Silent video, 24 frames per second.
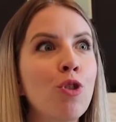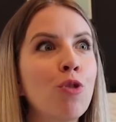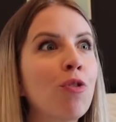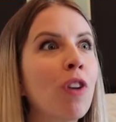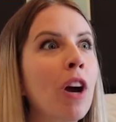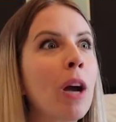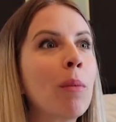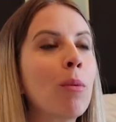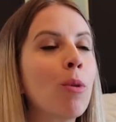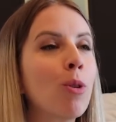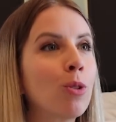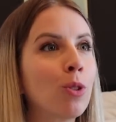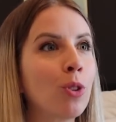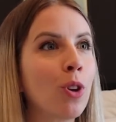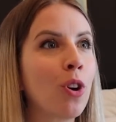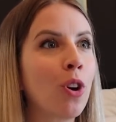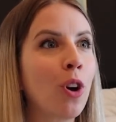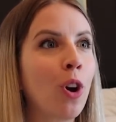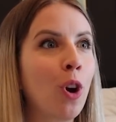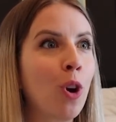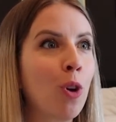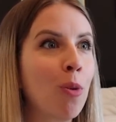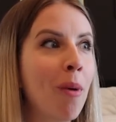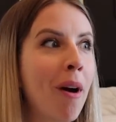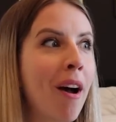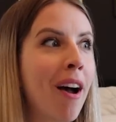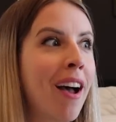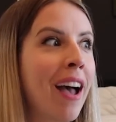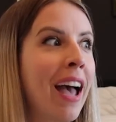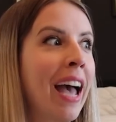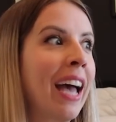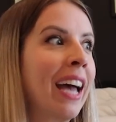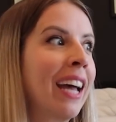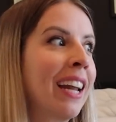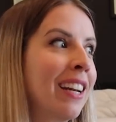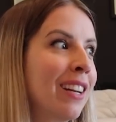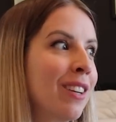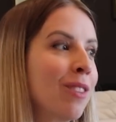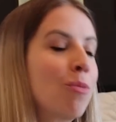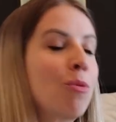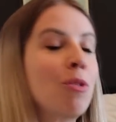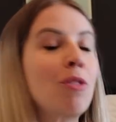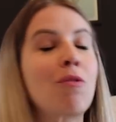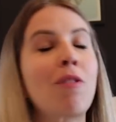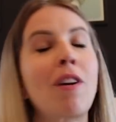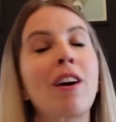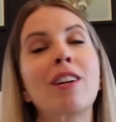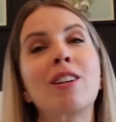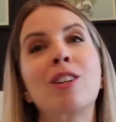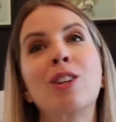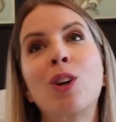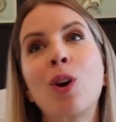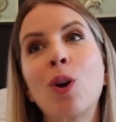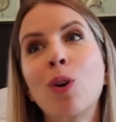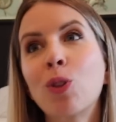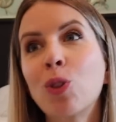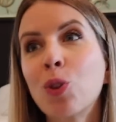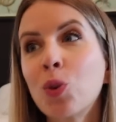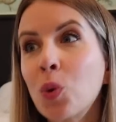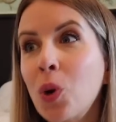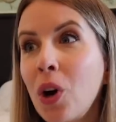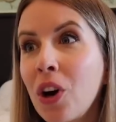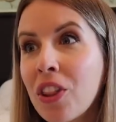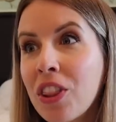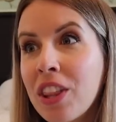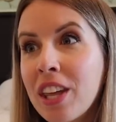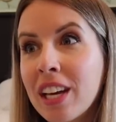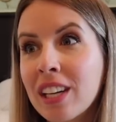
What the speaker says: fibrosarcoma, and we've had to go through all